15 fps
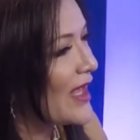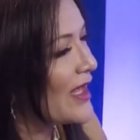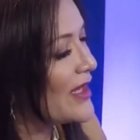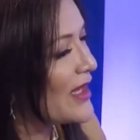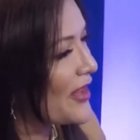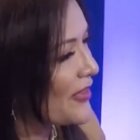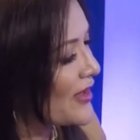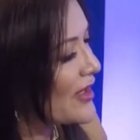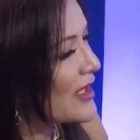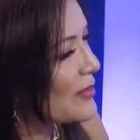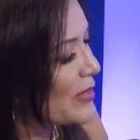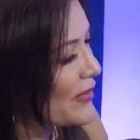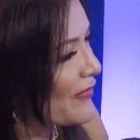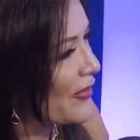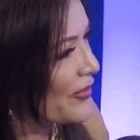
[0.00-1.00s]
And nothing
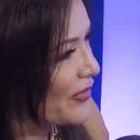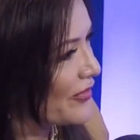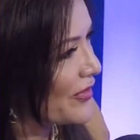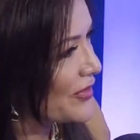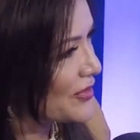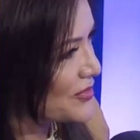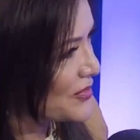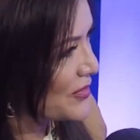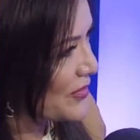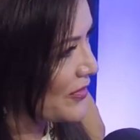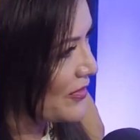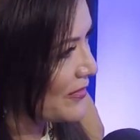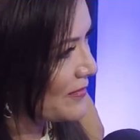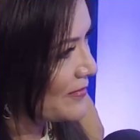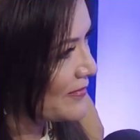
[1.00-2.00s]
can be further than the
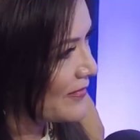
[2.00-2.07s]
truth.